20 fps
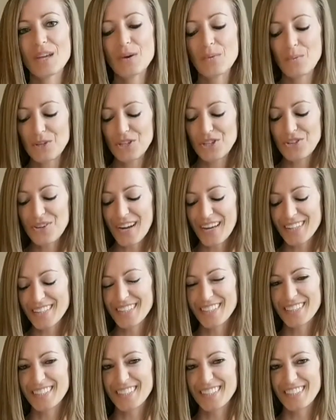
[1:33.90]
Would you guys
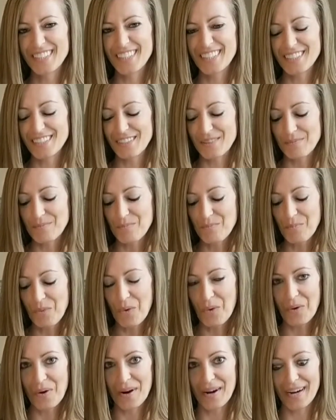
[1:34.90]
like to see some
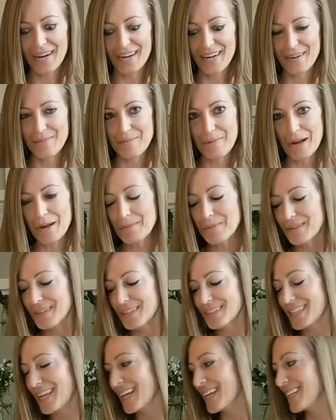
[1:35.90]
more
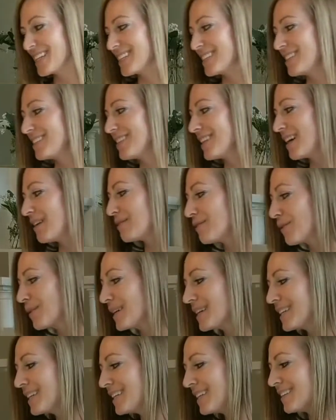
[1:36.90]
bubbles? I can do that
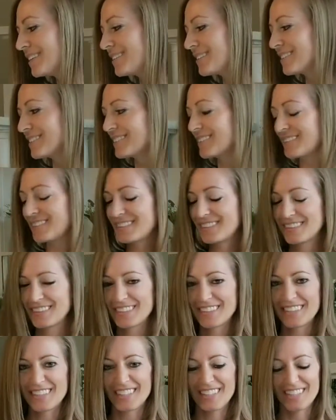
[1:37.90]
for
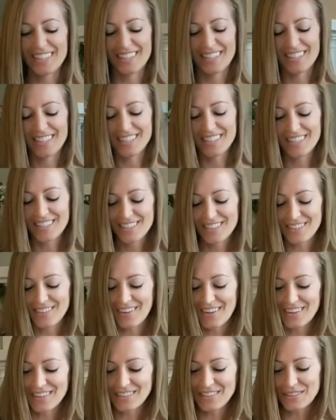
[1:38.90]
you. So
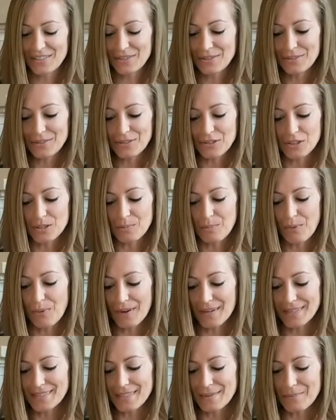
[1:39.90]
all you do, you just
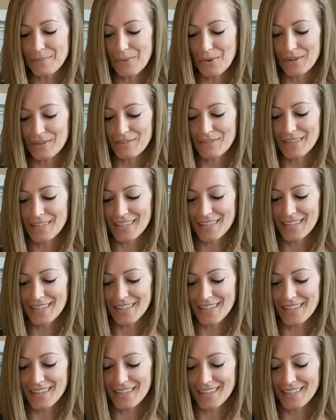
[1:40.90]
pour some more
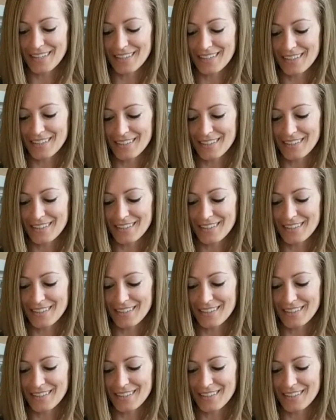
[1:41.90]
vinegar on it.